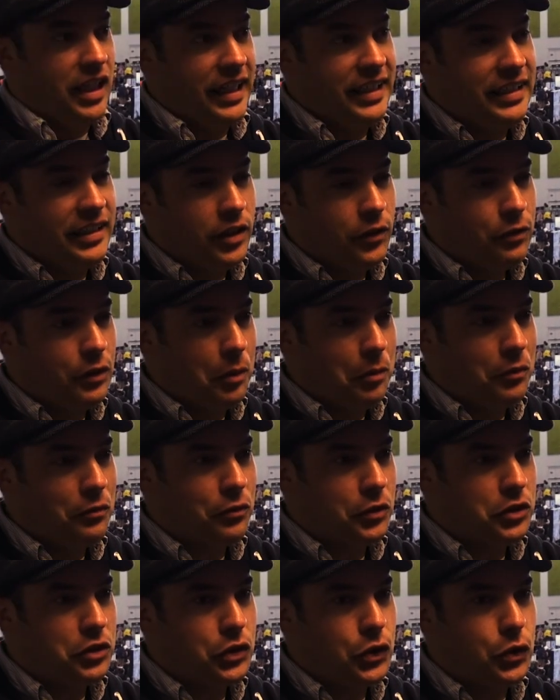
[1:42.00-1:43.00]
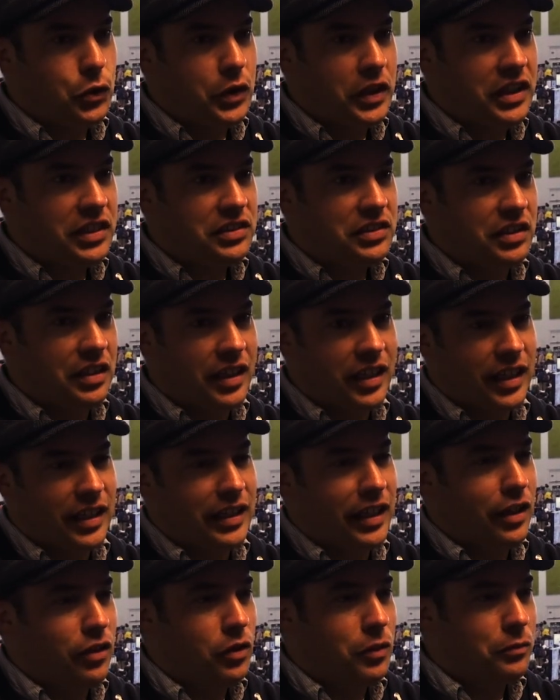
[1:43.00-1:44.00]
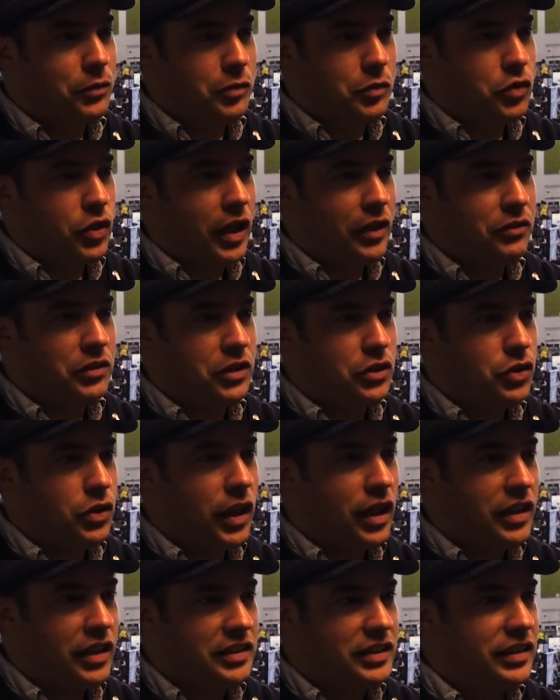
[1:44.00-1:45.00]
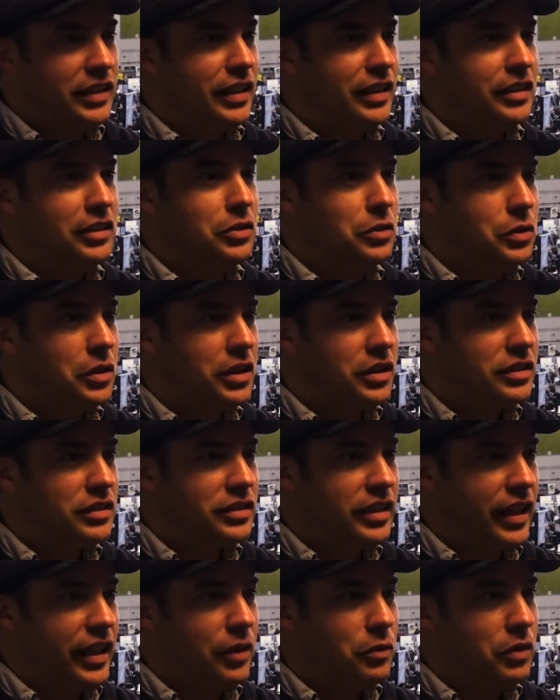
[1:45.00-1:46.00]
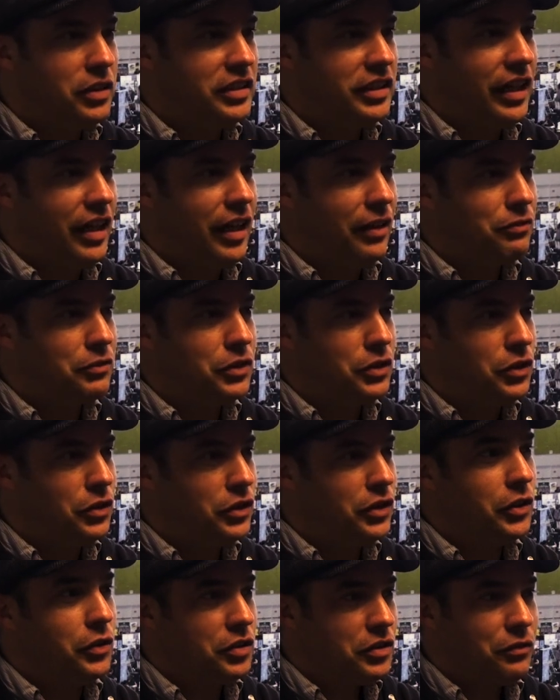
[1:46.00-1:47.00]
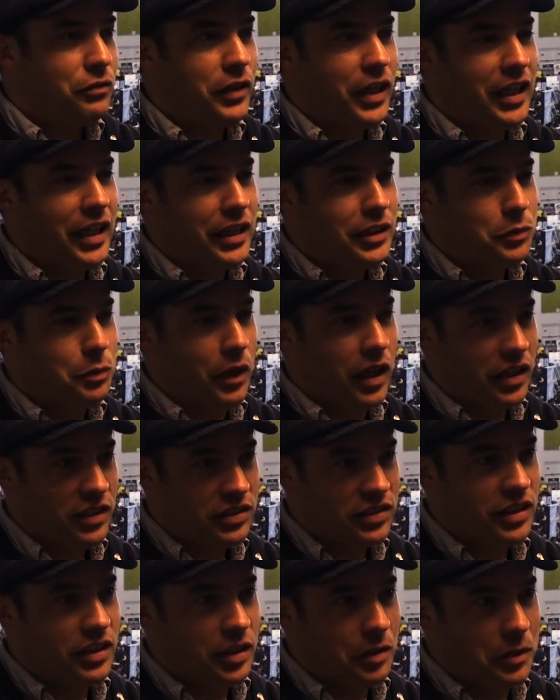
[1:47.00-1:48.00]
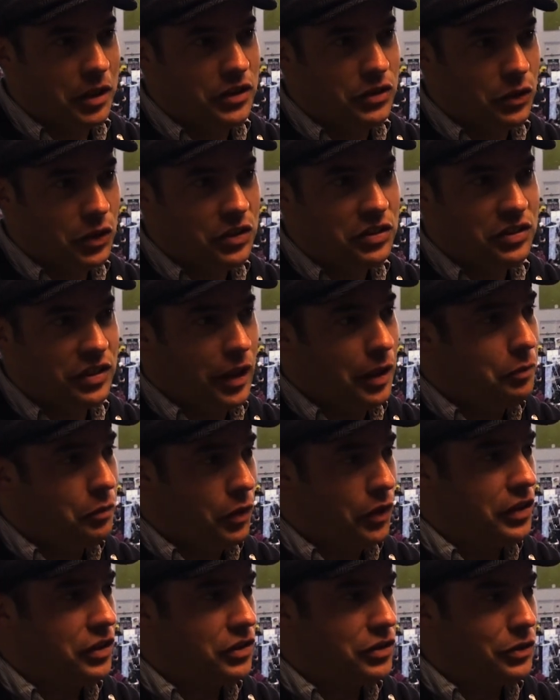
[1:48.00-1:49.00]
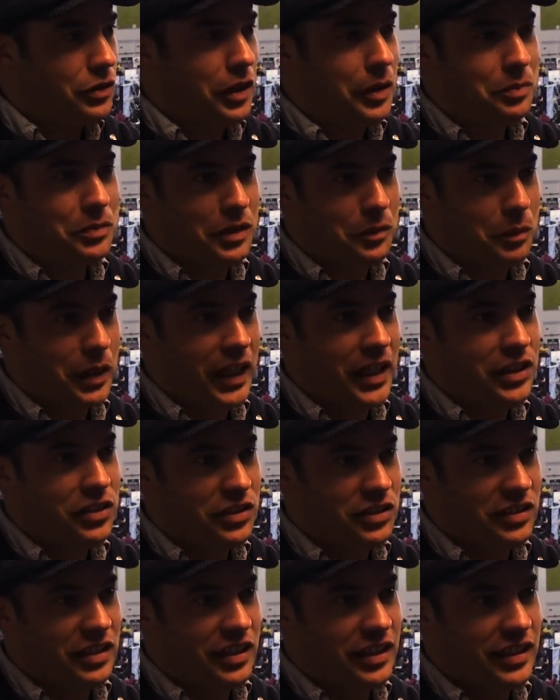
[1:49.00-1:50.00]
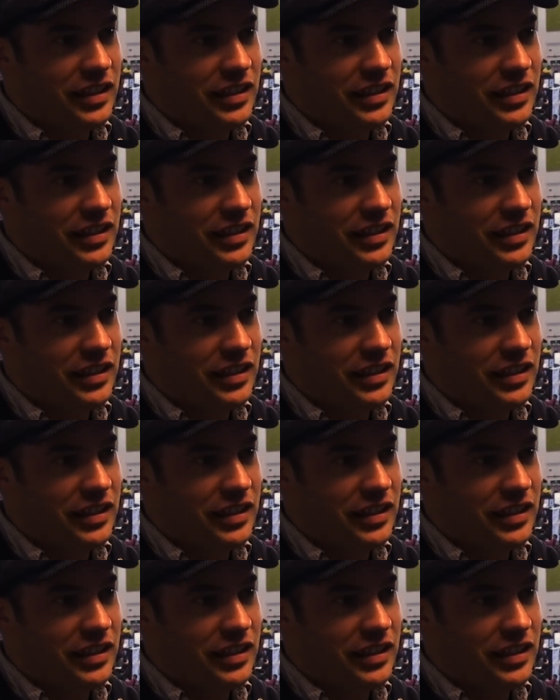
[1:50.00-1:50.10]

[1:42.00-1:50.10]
I didn't hear from him for 2 weeks, and then I got home from driving the truck at the end of the work day. One day afternoon, there was a FedEx box sitting on my doorstep with a script and pages in